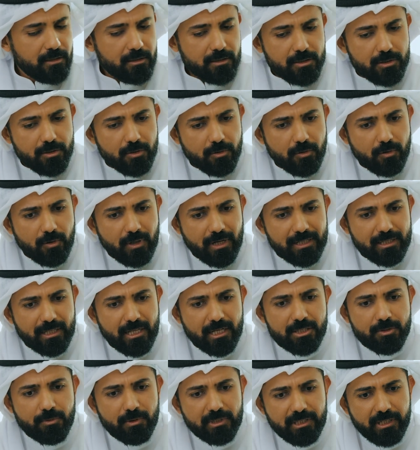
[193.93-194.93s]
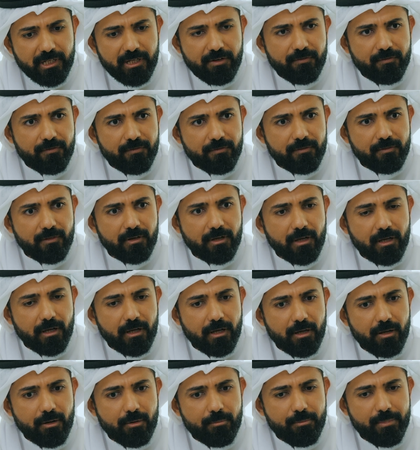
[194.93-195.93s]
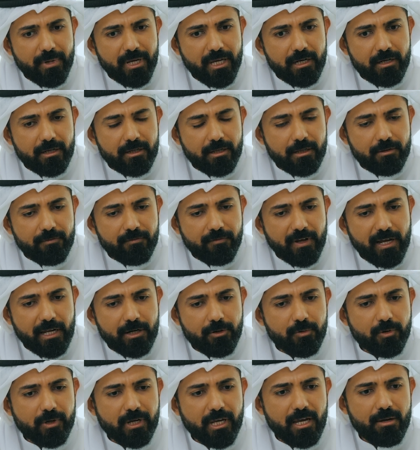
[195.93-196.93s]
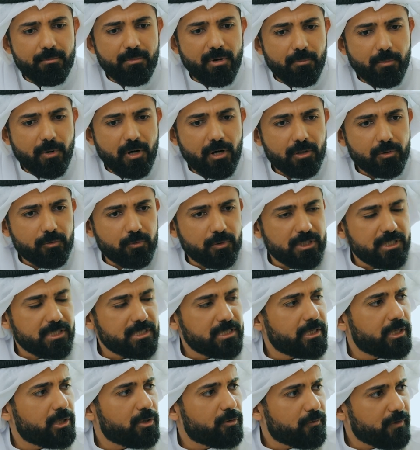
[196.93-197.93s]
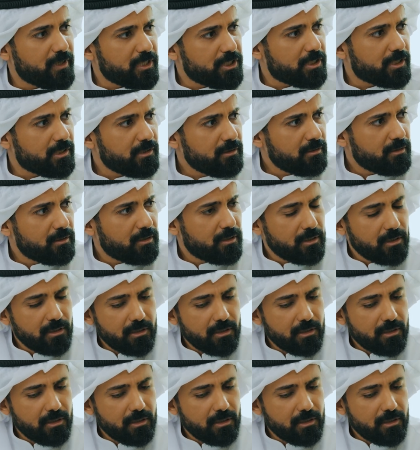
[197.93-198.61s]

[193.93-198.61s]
So, and that's what Reef main value came about, which is innovation.